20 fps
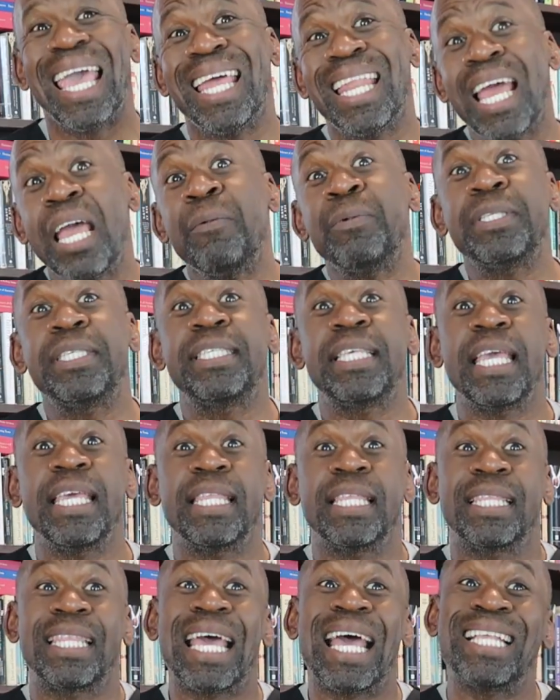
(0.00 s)
And I would
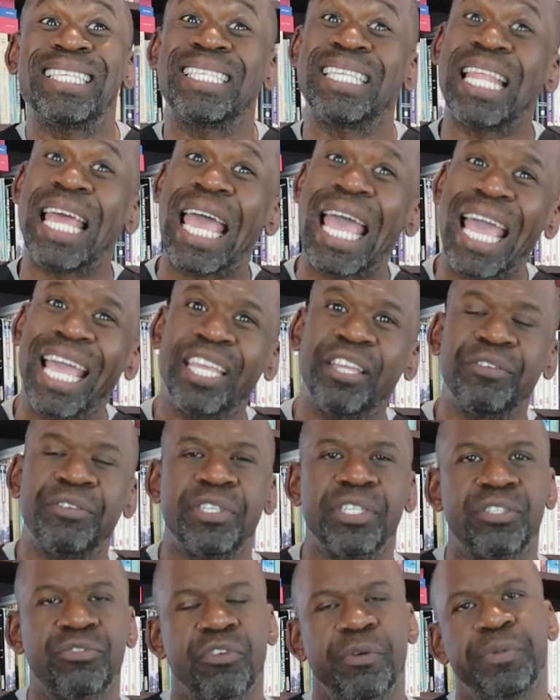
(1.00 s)
say that that's an
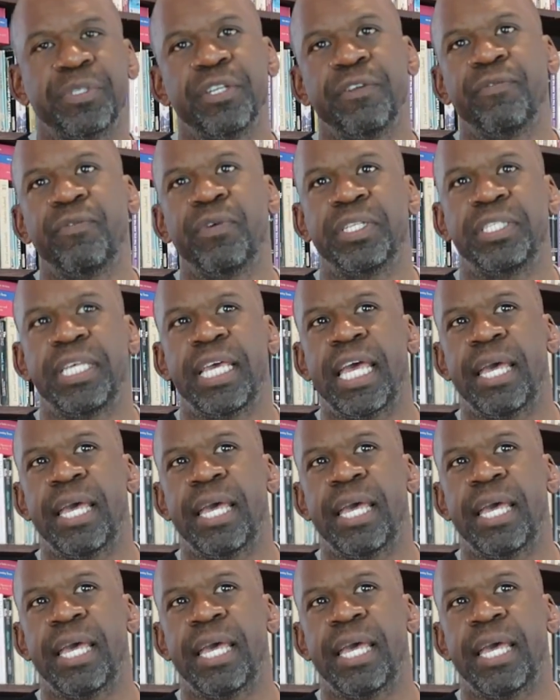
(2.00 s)
accurate description of what's